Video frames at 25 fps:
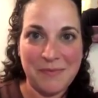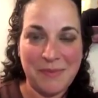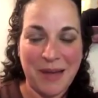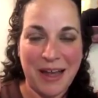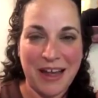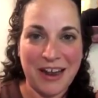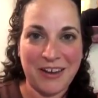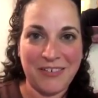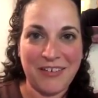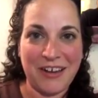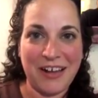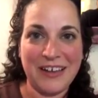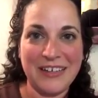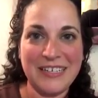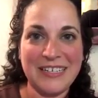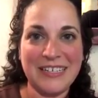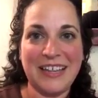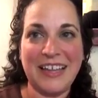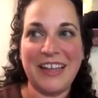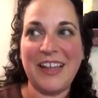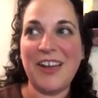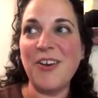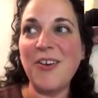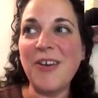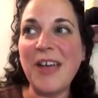back around to,
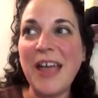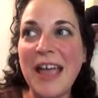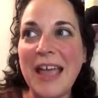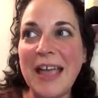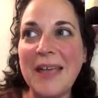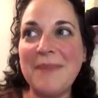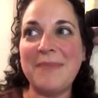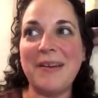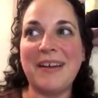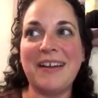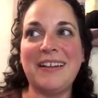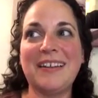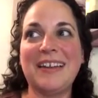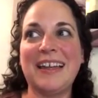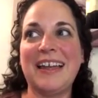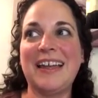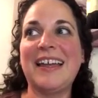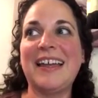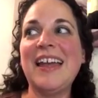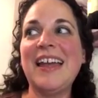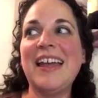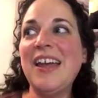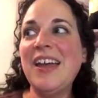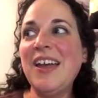like, okay, but like,